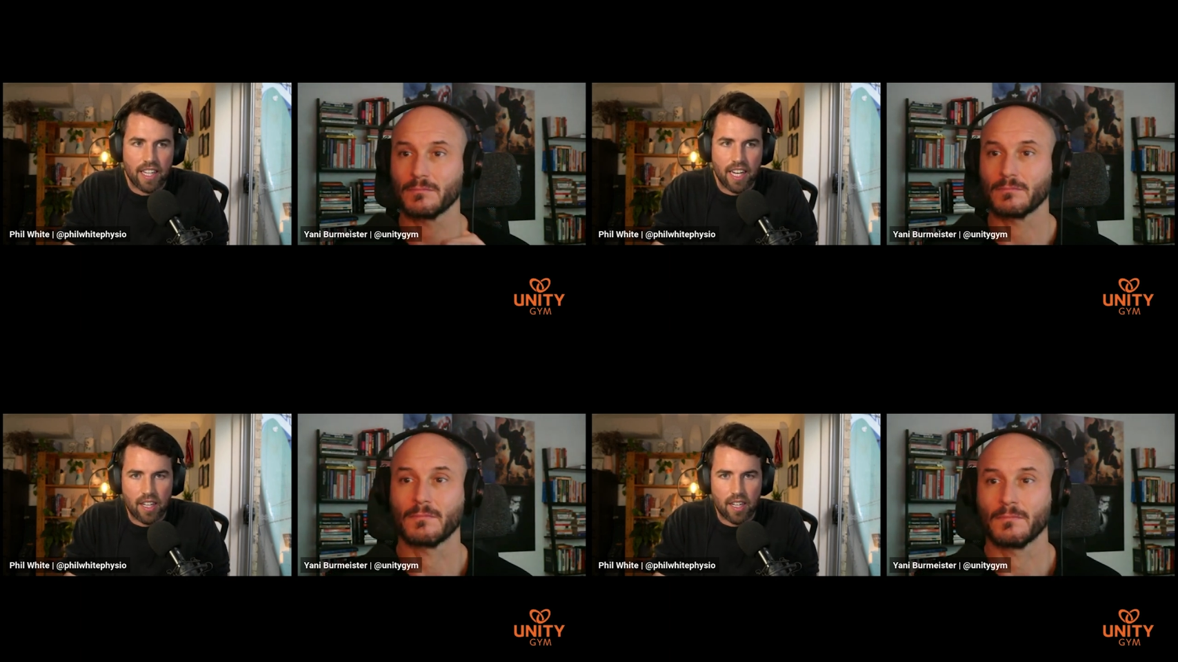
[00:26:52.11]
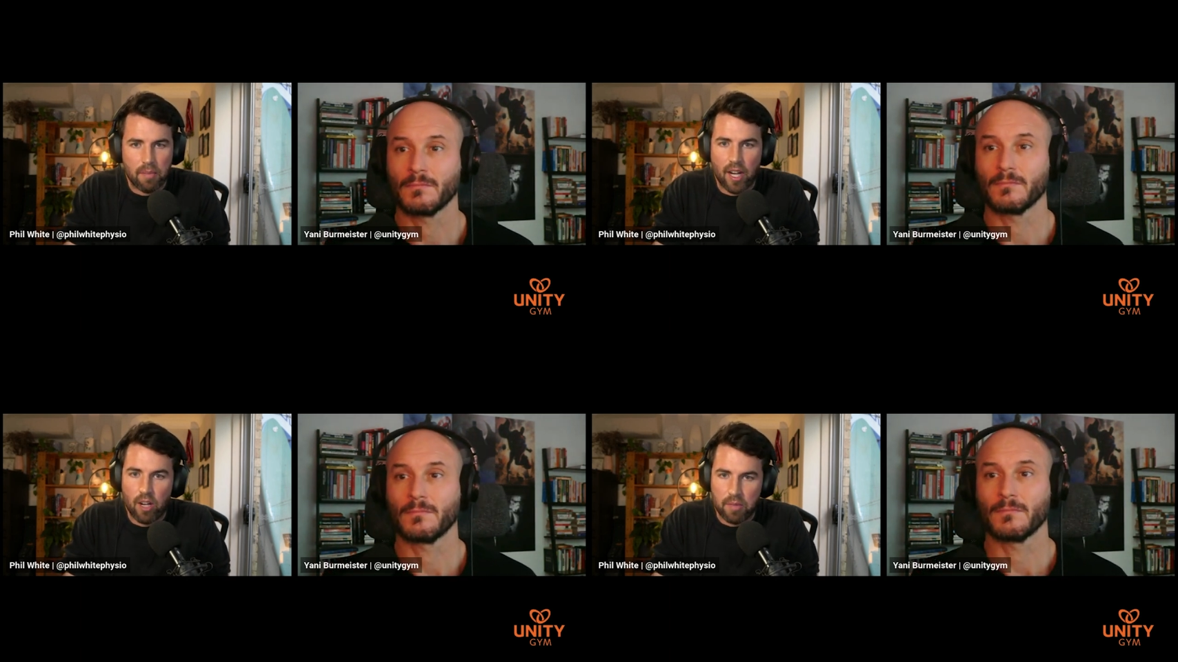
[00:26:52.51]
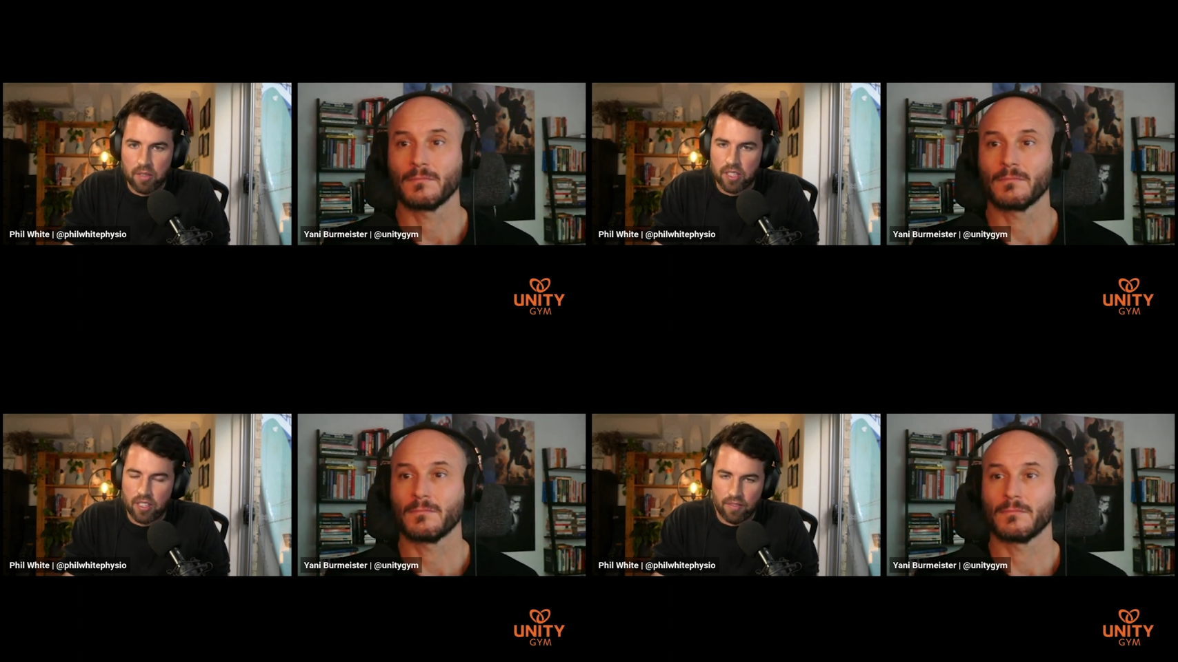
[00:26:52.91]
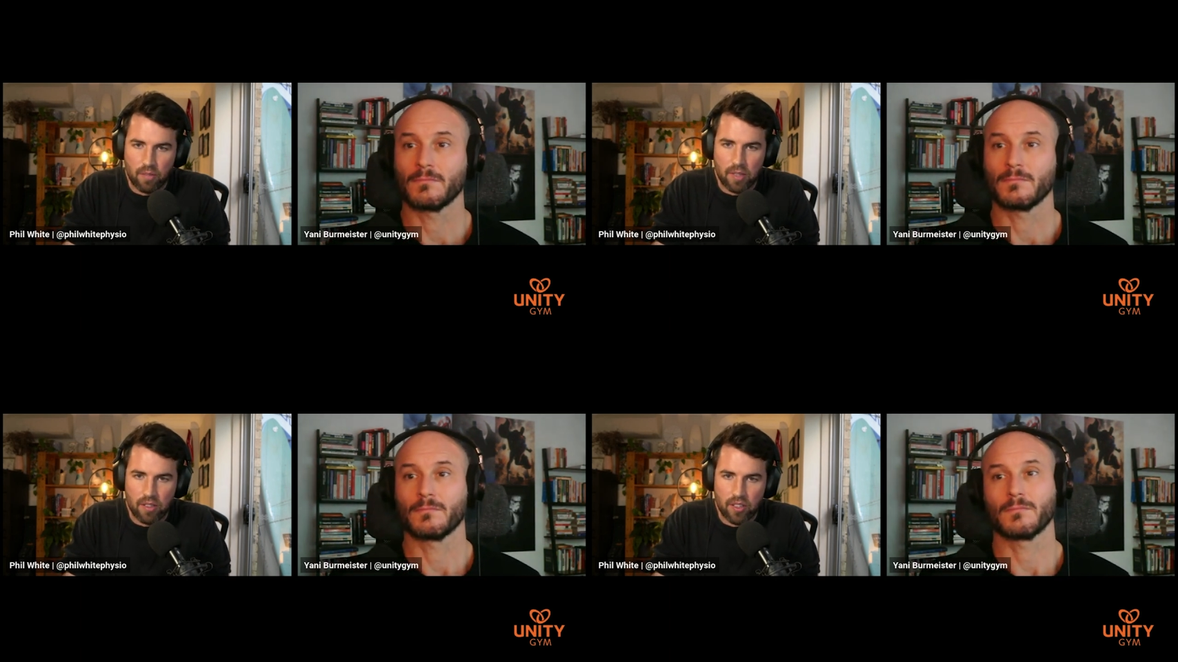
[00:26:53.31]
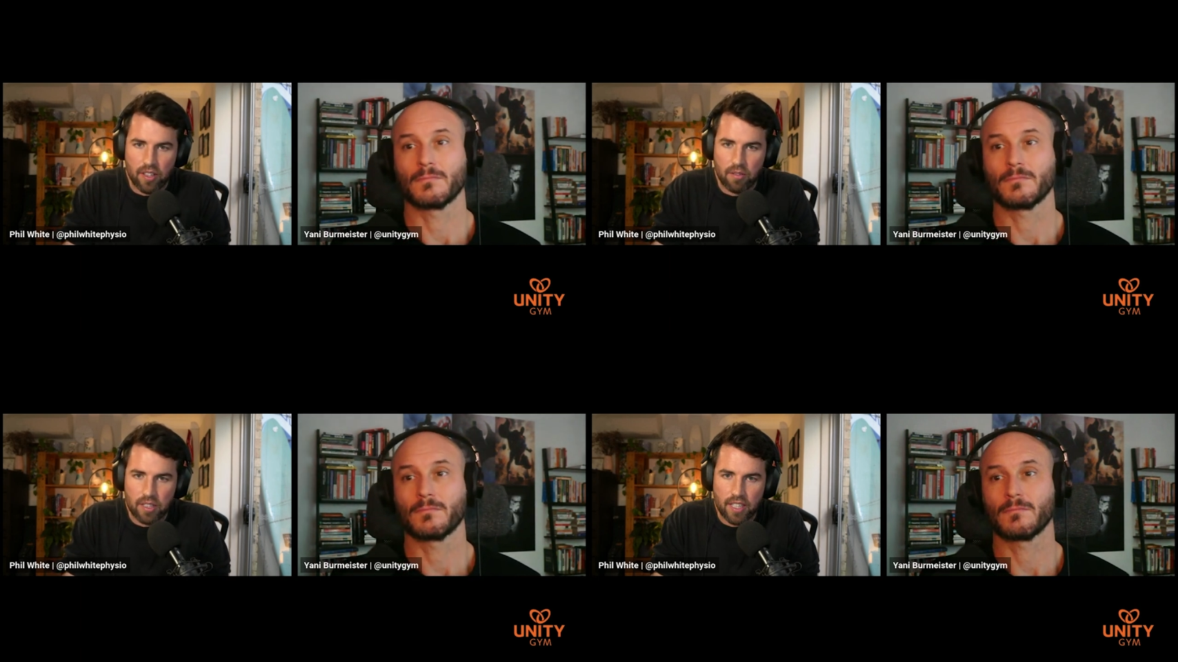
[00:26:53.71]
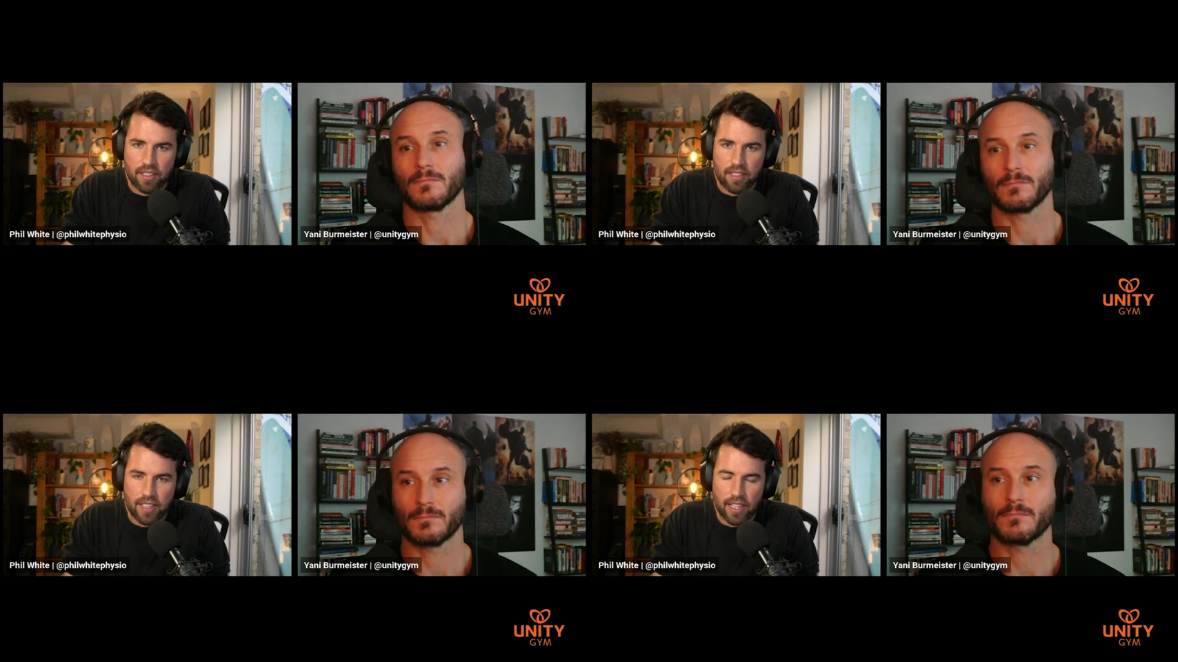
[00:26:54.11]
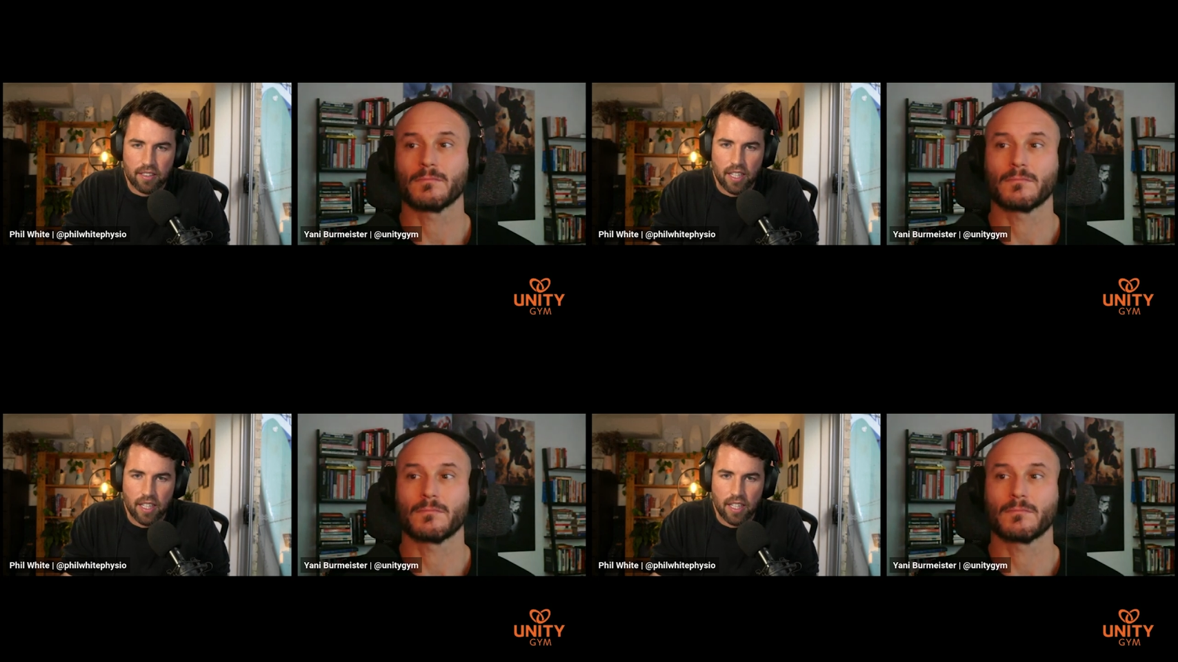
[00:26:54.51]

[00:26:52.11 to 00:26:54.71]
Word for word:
Speaker 1: a biopsy which confirmed that, you know, there was cancer cells,